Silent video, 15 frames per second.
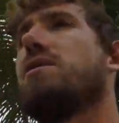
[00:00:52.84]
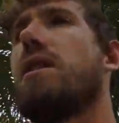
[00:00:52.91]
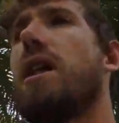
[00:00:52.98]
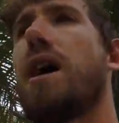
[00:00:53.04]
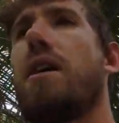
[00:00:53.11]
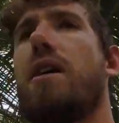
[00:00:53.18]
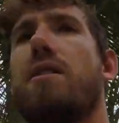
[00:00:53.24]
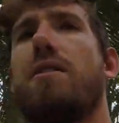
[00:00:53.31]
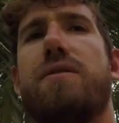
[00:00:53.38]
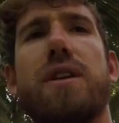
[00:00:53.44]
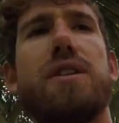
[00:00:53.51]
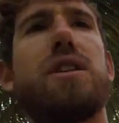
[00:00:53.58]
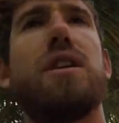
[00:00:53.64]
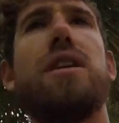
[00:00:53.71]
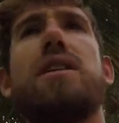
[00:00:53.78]
that other
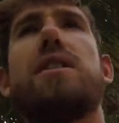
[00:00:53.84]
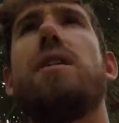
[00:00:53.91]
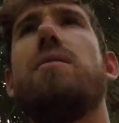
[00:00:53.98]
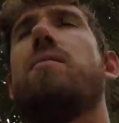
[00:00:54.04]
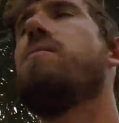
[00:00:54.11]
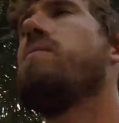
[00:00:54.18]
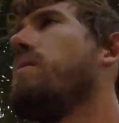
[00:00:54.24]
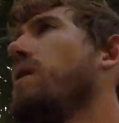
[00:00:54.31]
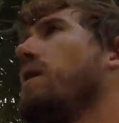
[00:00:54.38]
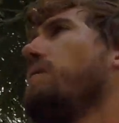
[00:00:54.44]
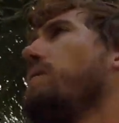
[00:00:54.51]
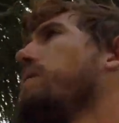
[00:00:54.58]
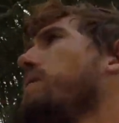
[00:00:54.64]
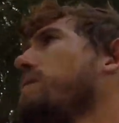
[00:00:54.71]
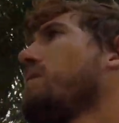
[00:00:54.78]
fish can eat them, but
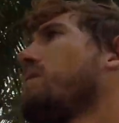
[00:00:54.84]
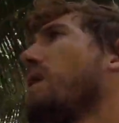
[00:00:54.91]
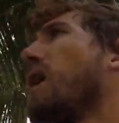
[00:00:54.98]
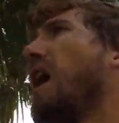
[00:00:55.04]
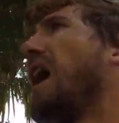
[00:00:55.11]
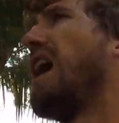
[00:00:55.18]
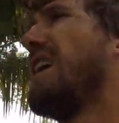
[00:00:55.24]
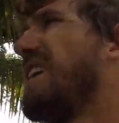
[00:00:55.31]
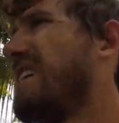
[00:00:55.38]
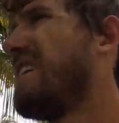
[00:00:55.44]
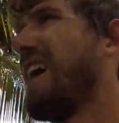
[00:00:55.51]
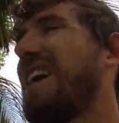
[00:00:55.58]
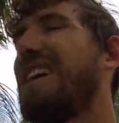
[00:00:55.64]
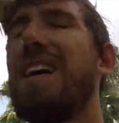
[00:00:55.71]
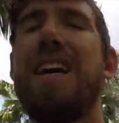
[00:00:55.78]
I,
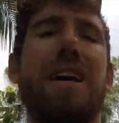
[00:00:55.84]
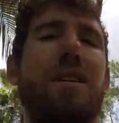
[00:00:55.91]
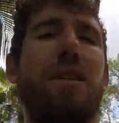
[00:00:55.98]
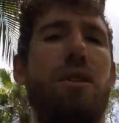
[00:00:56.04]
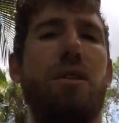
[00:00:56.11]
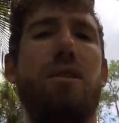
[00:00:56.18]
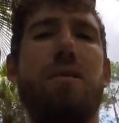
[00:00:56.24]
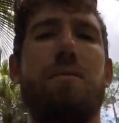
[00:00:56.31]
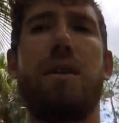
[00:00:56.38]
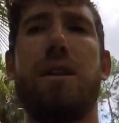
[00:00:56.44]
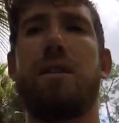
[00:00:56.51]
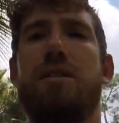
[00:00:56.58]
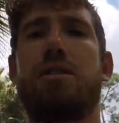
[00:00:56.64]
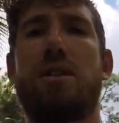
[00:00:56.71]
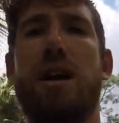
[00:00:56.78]
I can't throw them in
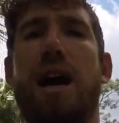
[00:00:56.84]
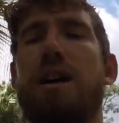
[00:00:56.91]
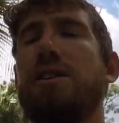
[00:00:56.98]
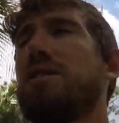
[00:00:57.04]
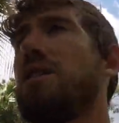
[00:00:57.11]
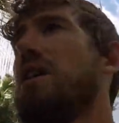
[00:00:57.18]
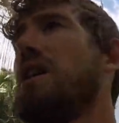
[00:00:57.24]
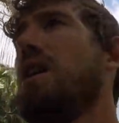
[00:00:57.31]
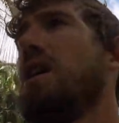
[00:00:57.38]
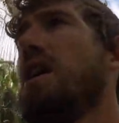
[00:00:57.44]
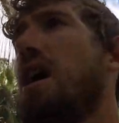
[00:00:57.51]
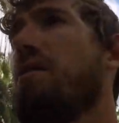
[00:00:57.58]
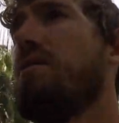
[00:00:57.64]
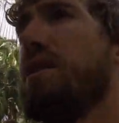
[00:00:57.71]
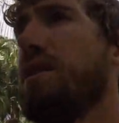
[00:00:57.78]
the trash.
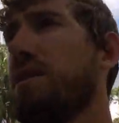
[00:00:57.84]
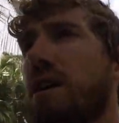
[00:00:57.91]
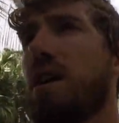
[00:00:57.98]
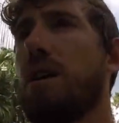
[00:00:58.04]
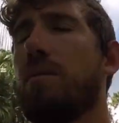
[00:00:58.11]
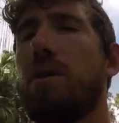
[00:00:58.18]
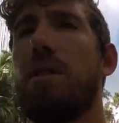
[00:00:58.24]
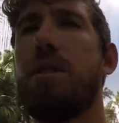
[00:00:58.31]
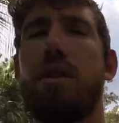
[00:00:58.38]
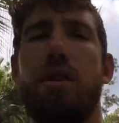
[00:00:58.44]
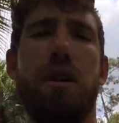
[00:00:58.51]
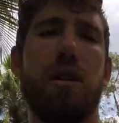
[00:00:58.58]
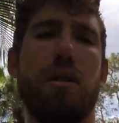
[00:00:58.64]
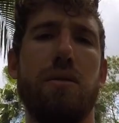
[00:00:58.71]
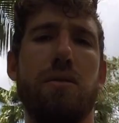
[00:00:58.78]
I feel terrible
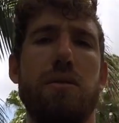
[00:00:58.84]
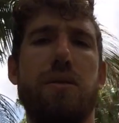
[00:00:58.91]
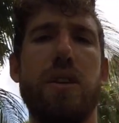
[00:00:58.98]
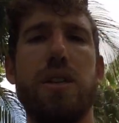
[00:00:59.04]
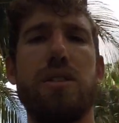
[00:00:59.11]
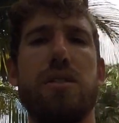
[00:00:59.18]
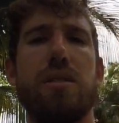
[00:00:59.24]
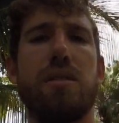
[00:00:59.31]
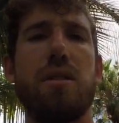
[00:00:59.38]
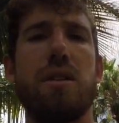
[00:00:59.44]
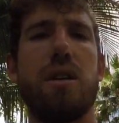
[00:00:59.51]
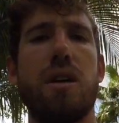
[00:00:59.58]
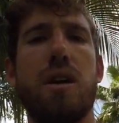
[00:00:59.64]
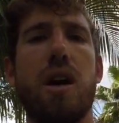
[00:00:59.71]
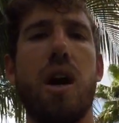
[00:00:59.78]
throwing fish
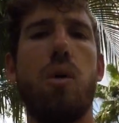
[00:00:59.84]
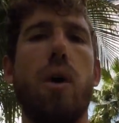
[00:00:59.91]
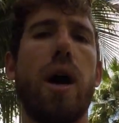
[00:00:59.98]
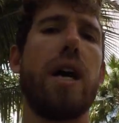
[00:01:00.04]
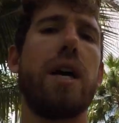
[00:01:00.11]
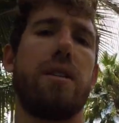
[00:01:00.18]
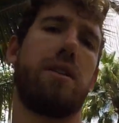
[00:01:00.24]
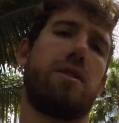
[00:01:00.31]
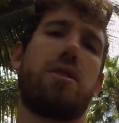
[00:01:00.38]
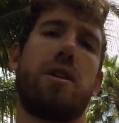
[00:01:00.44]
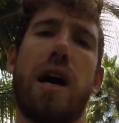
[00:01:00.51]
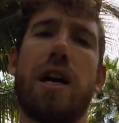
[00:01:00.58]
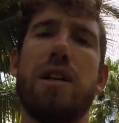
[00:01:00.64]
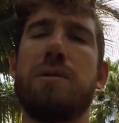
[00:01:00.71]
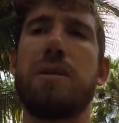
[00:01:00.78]
away in the
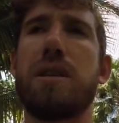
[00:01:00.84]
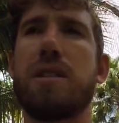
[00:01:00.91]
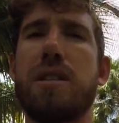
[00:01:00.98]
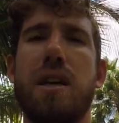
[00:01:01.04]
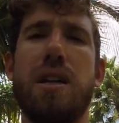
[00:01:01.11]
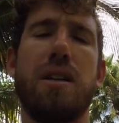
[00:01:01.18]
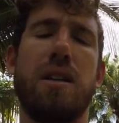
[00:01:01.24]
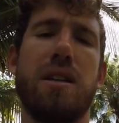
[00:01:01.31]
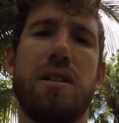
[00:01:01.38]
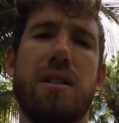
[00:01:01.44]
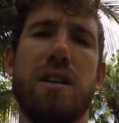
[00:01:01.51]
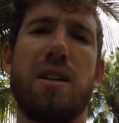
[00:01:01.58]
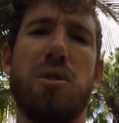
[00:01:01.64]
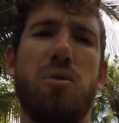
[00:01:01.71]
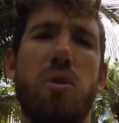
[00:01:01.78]
trash because then it's
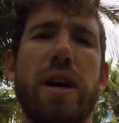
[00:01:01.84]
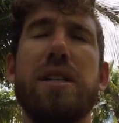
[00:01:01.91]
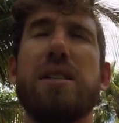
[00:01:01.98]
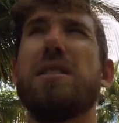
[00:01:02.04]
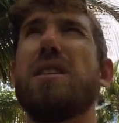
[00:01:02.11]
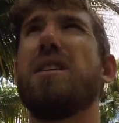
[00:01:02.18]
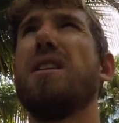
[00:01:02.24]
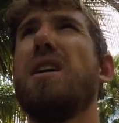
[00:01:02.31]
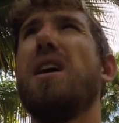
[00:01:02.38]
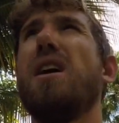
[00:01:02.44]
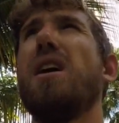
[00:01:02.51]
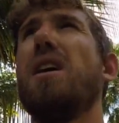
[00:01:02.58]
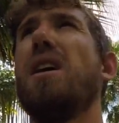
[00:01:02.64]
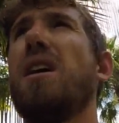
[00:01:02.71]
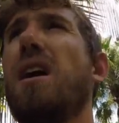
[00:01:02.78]
getting wasted.
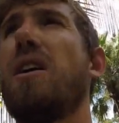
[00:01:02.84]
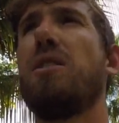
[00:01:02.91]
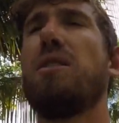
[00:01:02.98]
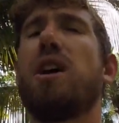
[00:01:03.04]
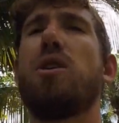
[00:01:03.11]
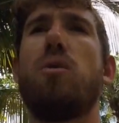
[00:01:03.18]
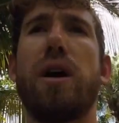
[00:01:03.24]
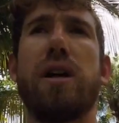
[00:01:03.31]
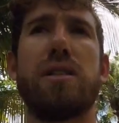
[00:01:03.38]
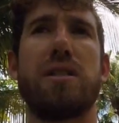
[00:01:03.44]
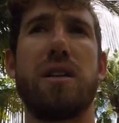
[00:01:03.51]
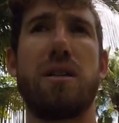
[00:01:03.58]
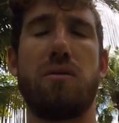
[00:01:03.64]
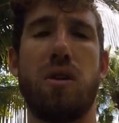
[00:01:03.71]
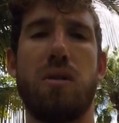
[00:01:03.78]
I don't like wasting what